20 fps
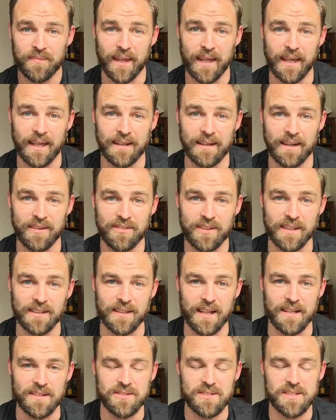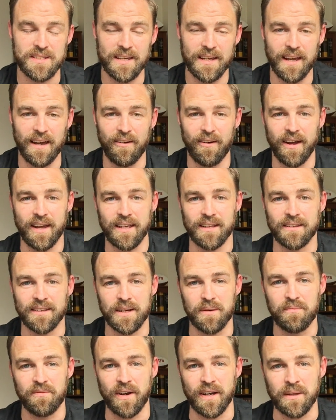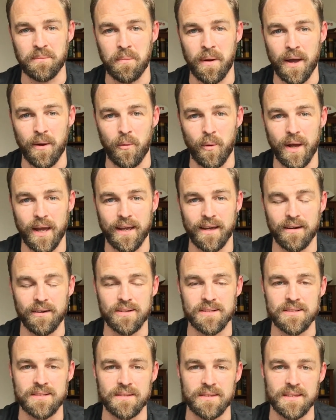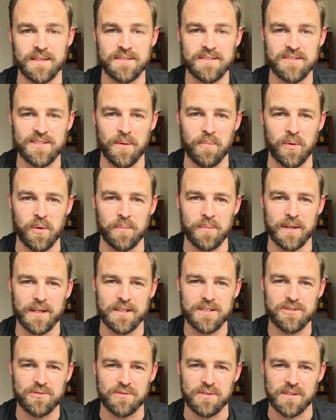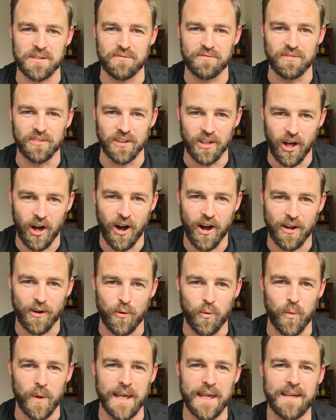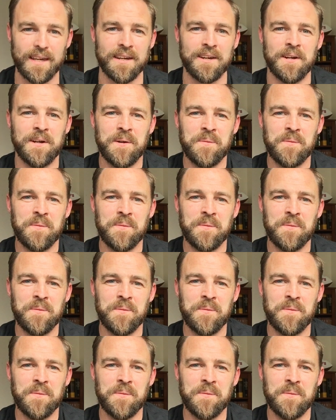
and I think that's how I ended up finding my way onto this summer ministry vlog week.